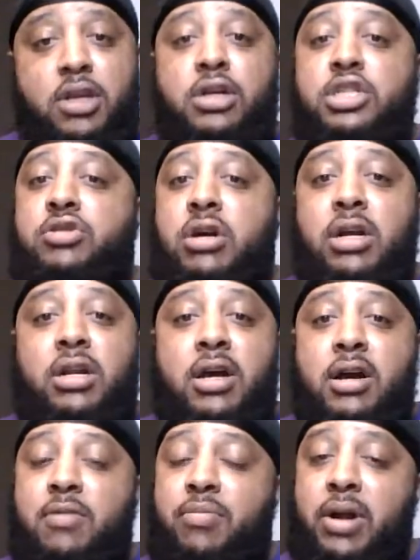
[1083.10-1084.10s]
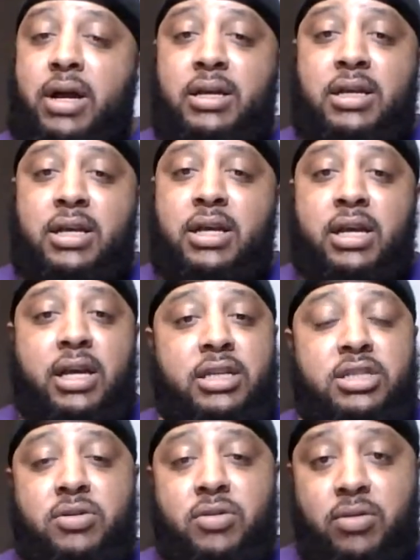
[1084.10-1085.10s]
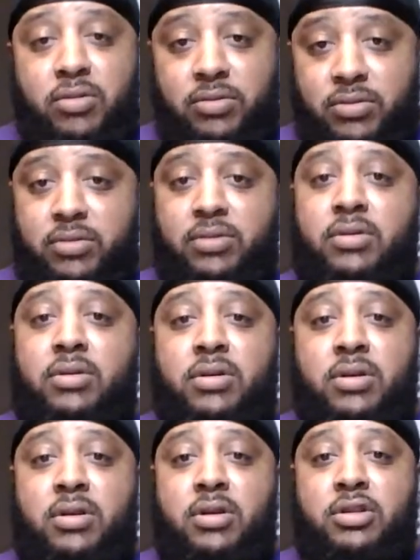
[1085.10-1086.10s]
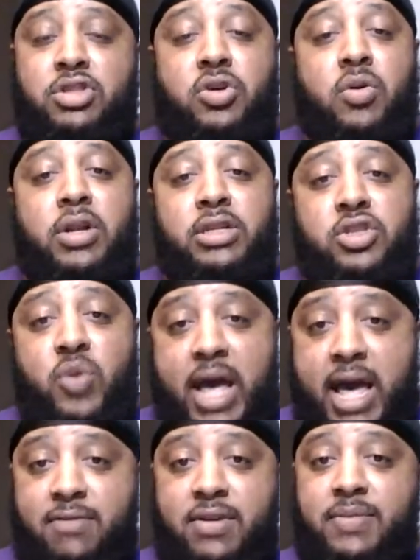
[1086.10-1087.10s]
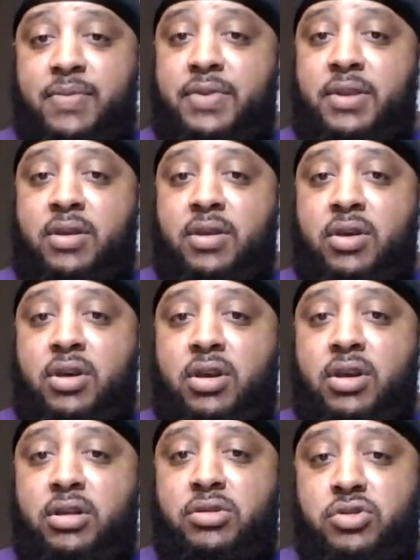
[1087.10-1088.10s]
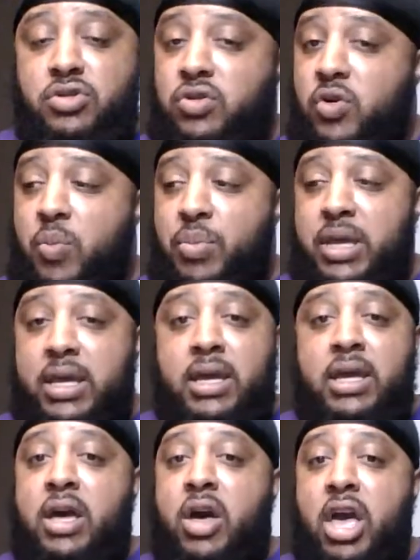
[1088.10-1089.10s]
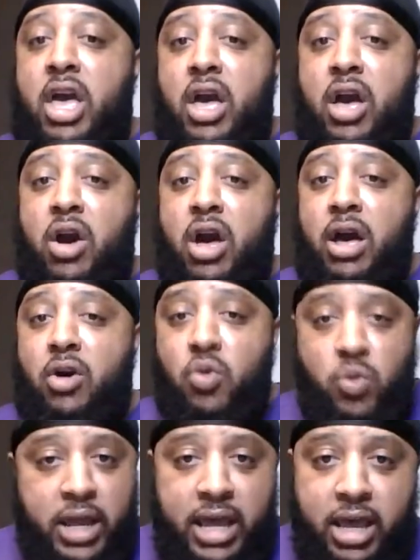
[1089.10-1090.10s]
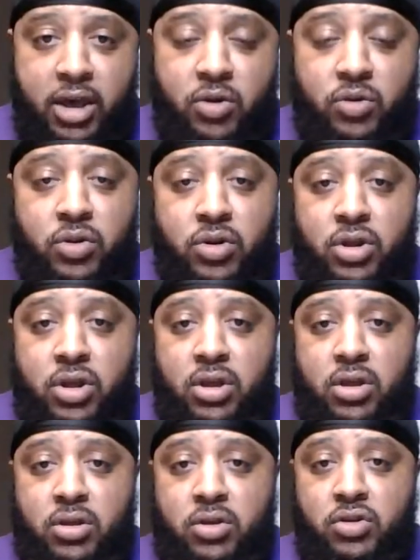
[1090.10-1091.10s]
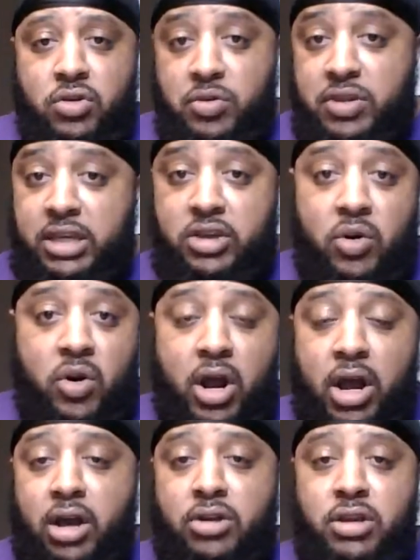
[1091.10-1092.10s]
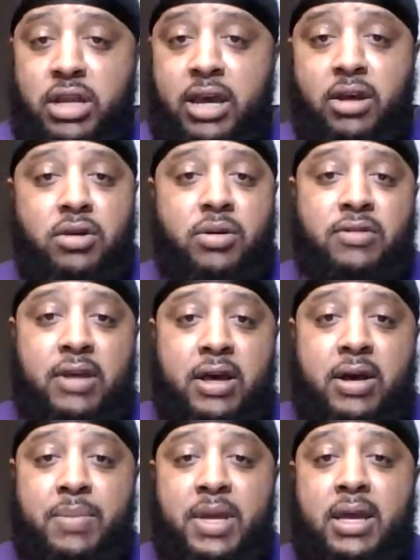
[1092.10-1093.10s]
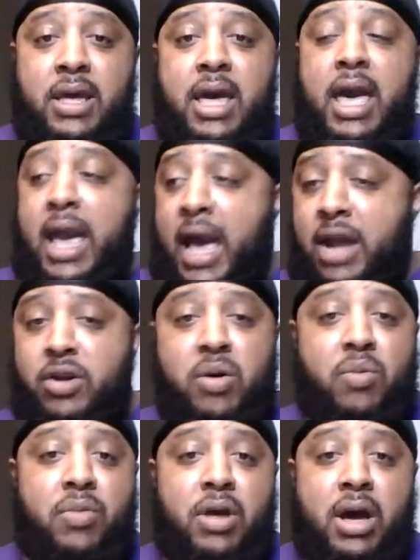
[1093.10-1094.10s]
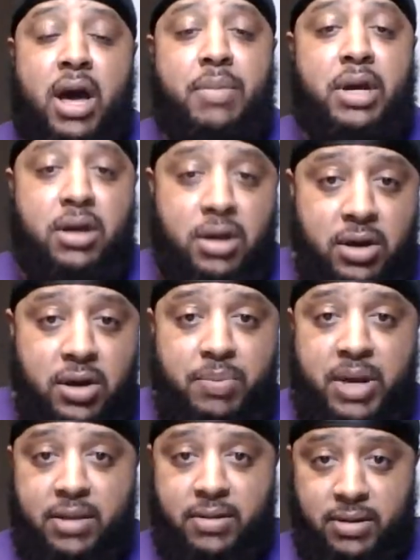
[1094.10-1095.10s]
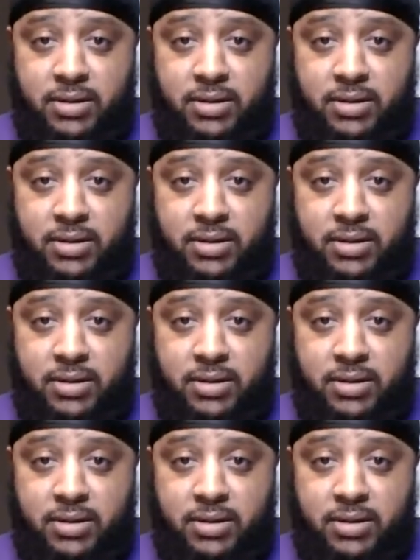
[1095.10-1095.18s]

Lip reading: struck a nerve, bruh. And she gonna let you have it. She's gonna be, who in the hell you think you are? How in the hell you gonna tell me, hey, I know I'm a good mother.